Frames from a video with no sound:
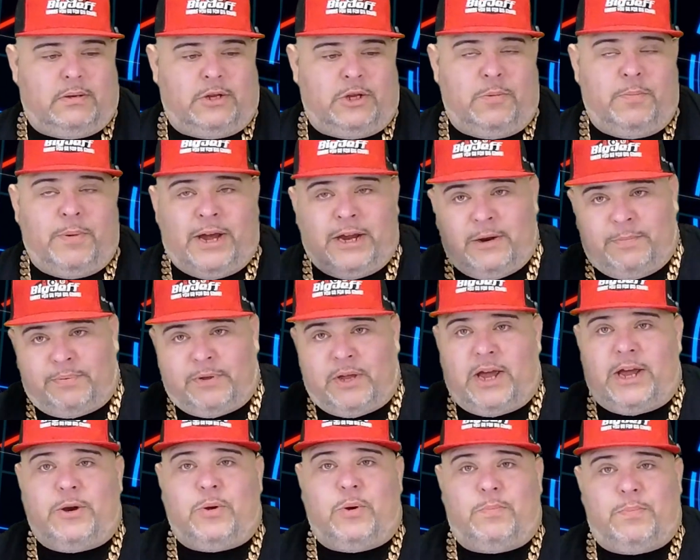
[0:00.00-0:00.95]
You might
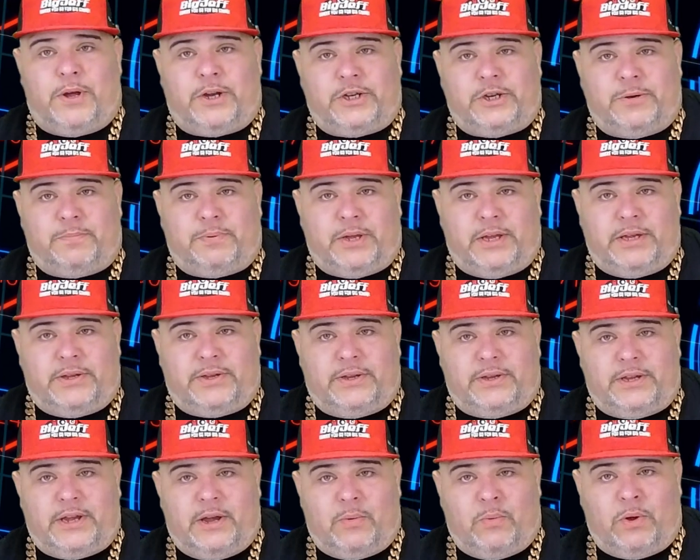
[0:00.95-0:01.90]
apply to a bunch of
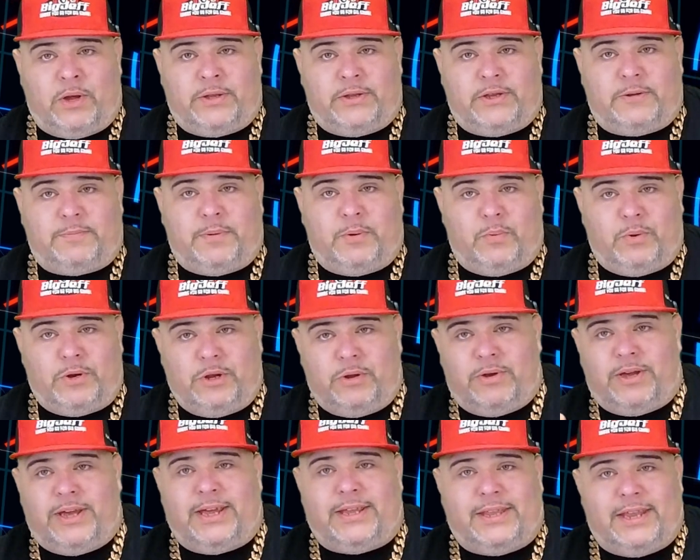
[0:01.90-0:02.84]
places at once, but when you
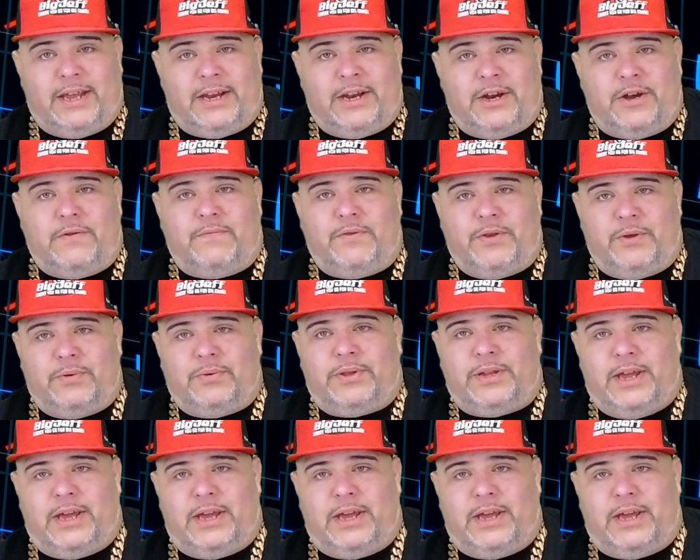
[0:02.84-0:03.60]
get that interview,